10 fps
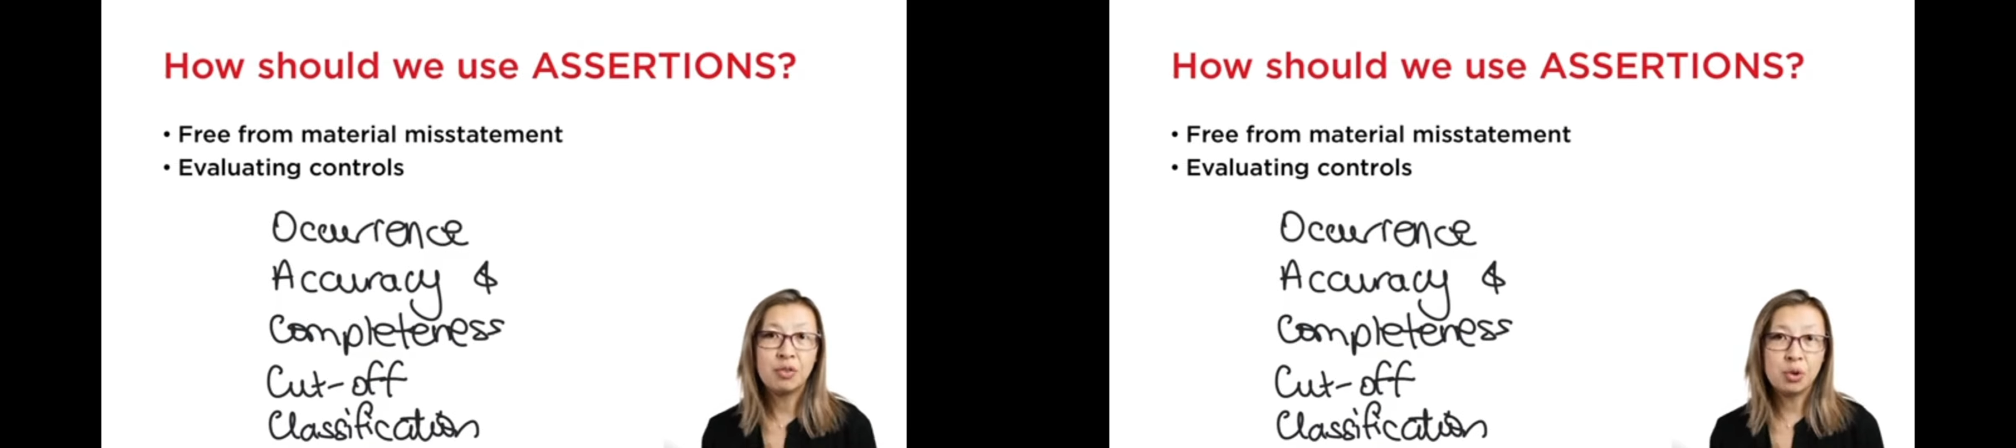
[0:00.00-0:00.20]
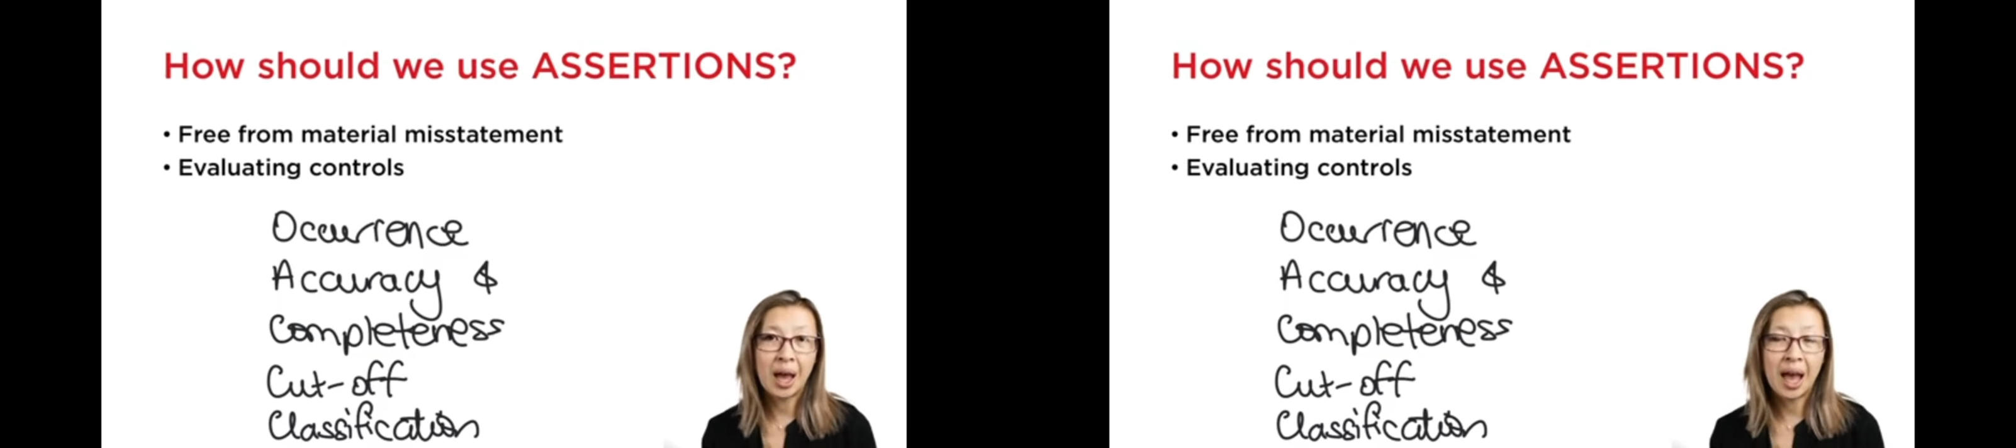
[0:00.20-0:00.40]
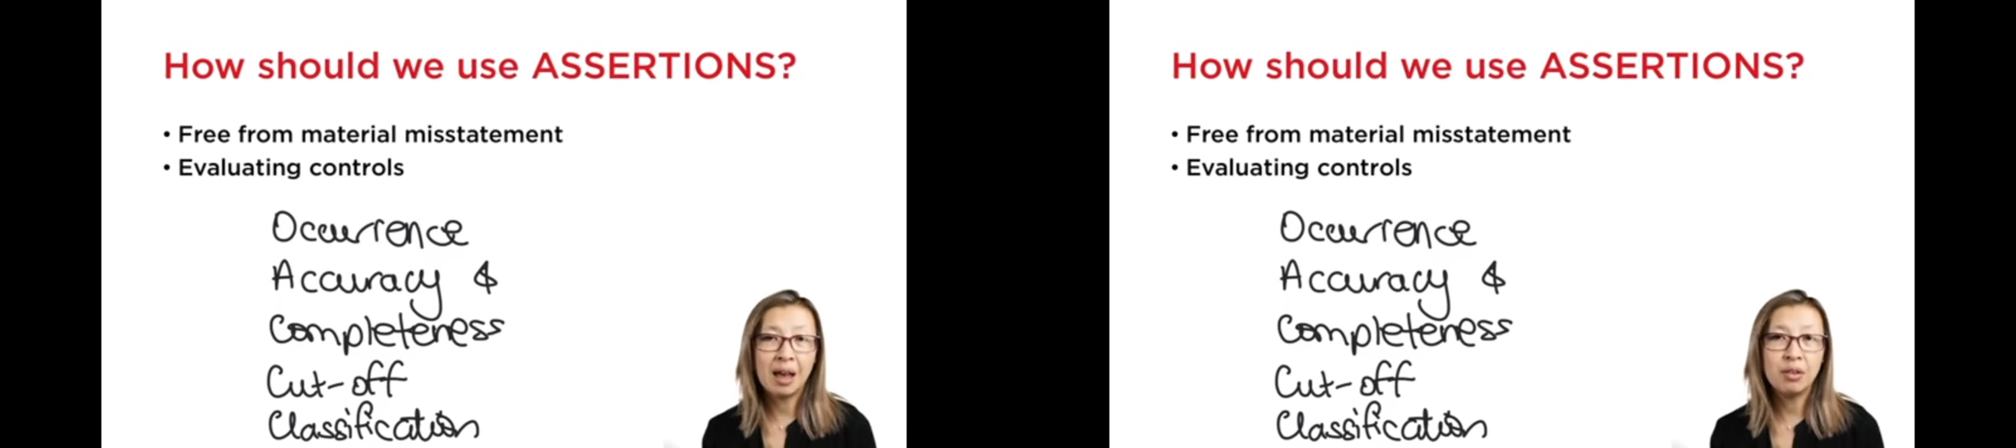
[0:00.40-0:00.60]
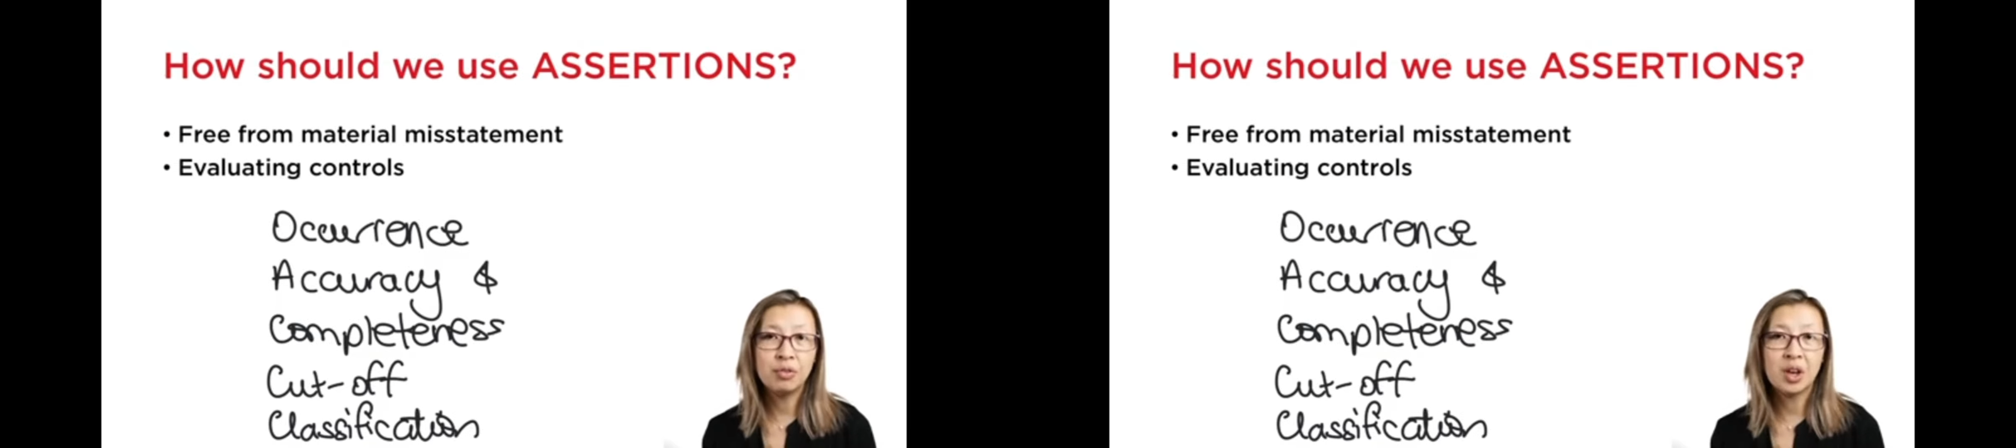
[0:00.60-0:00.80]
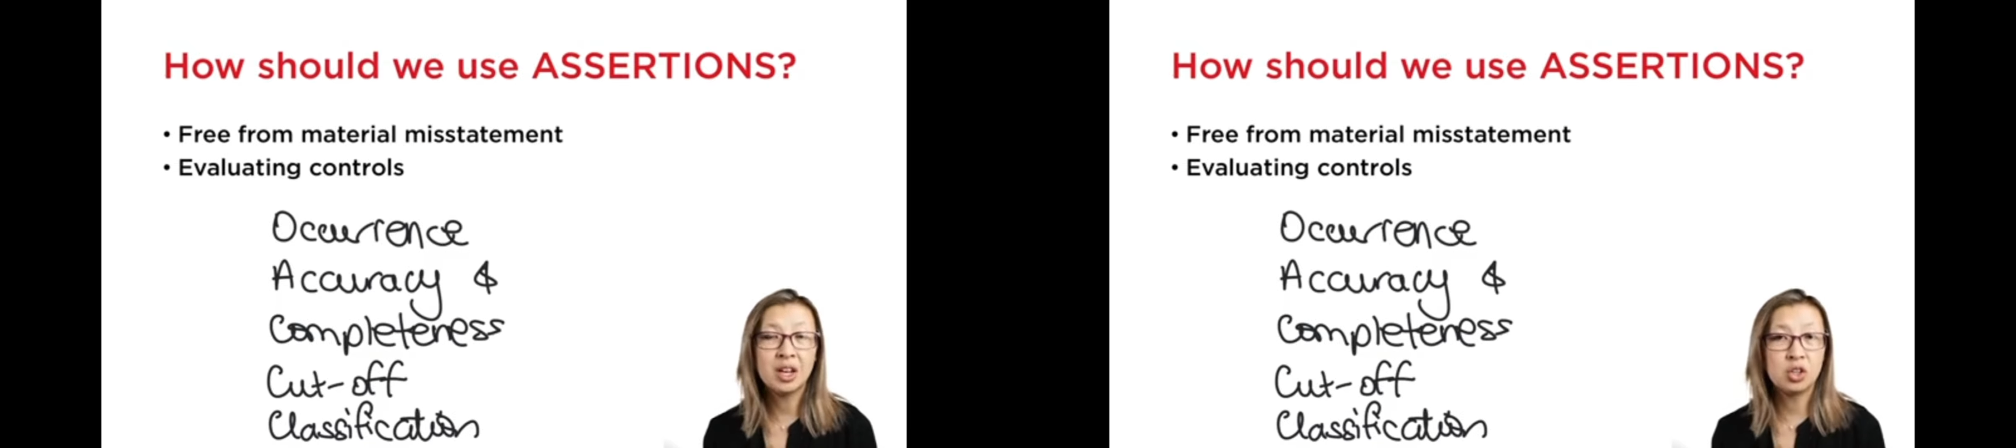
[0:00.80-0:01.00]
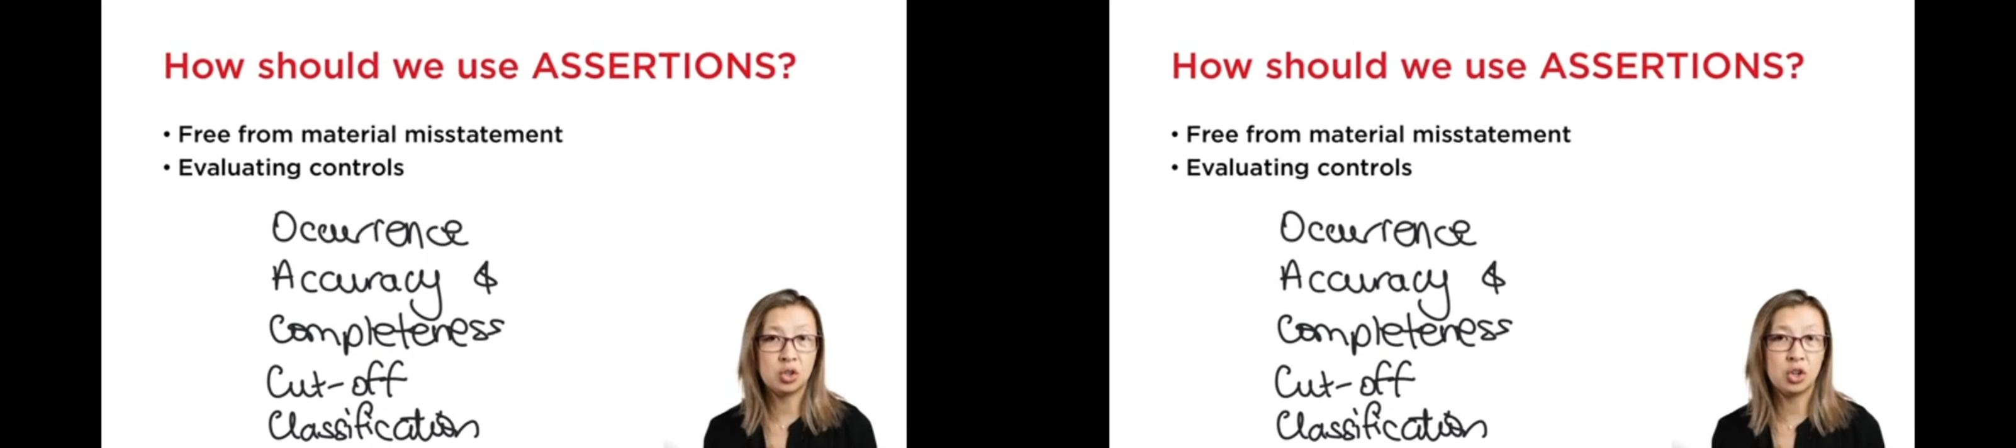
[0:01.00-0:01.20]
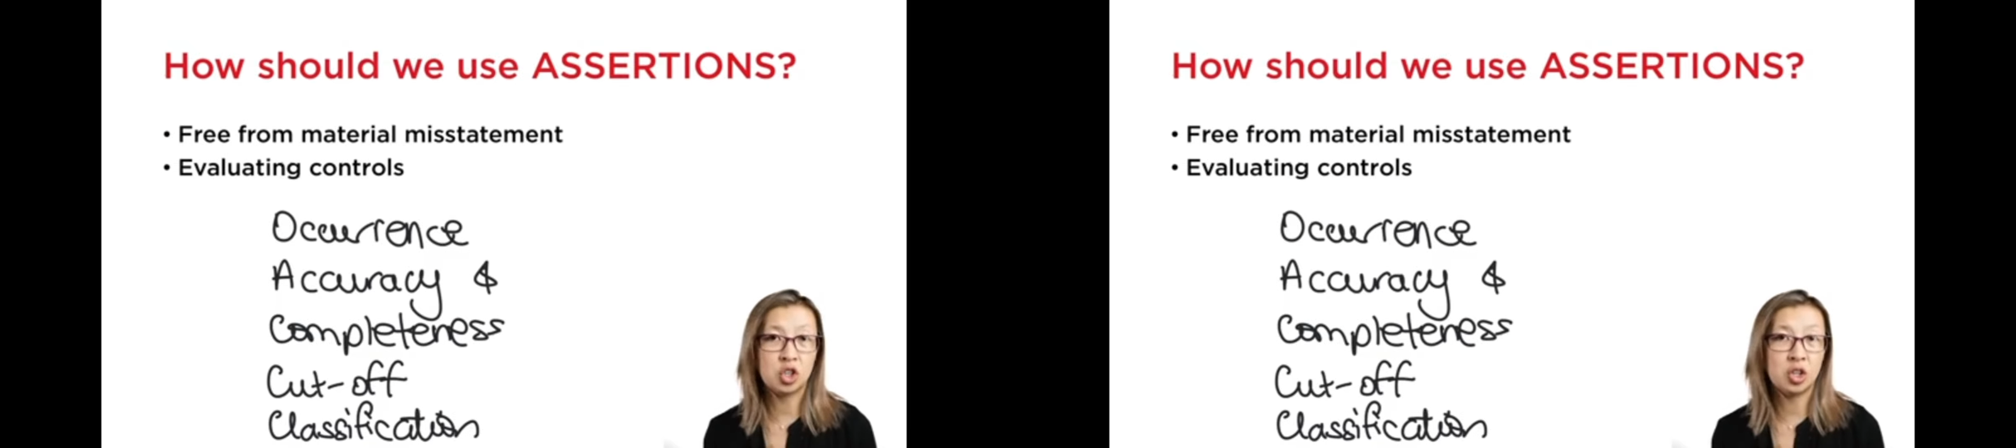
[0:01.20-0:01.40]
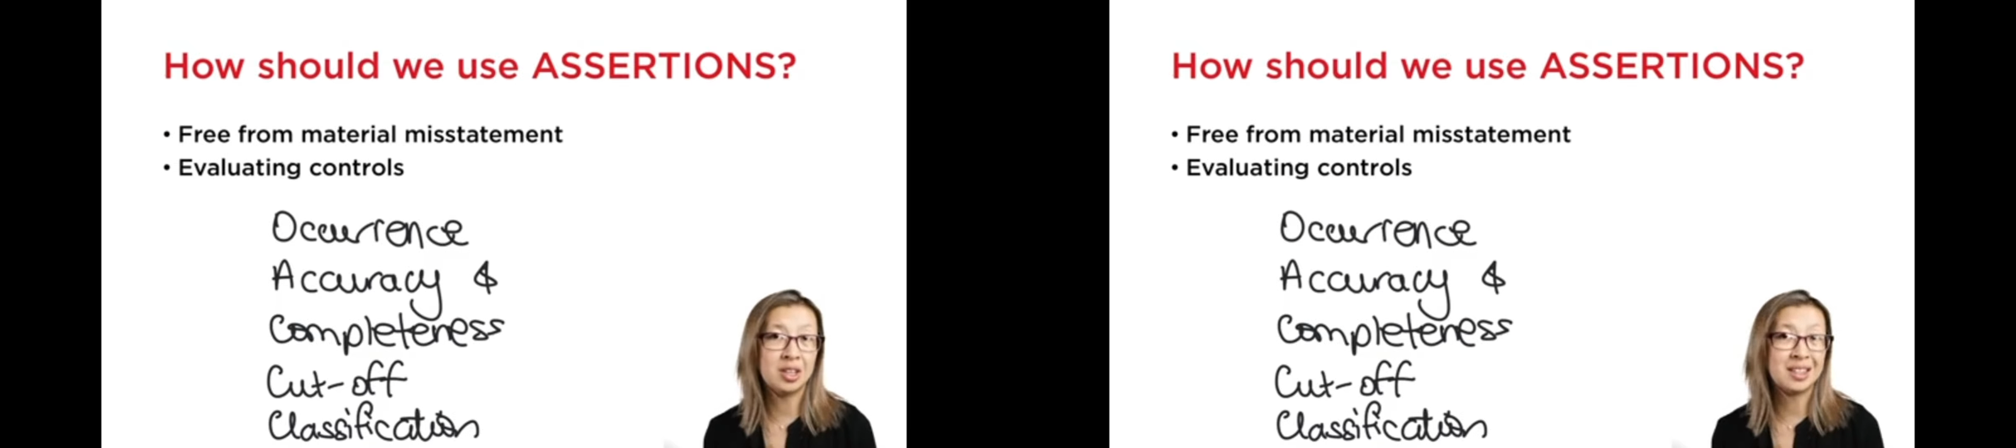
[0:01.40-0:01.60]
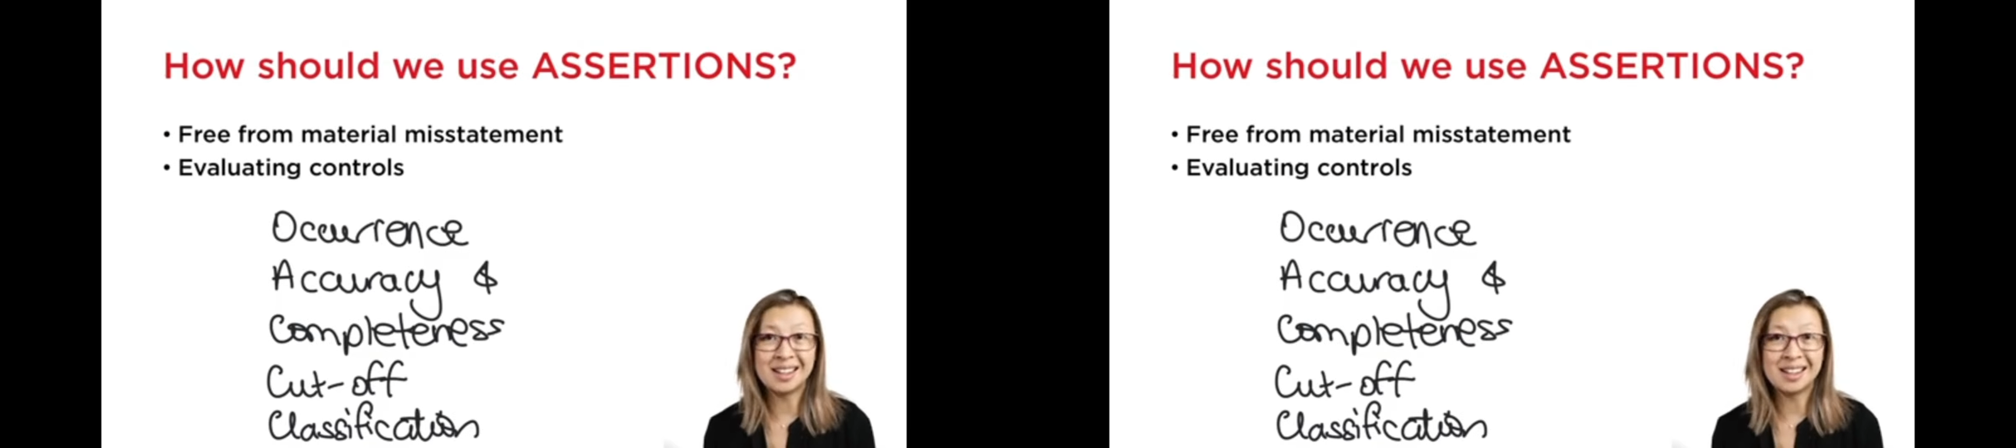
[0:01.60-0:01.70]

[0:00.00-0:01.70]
If you have an assertion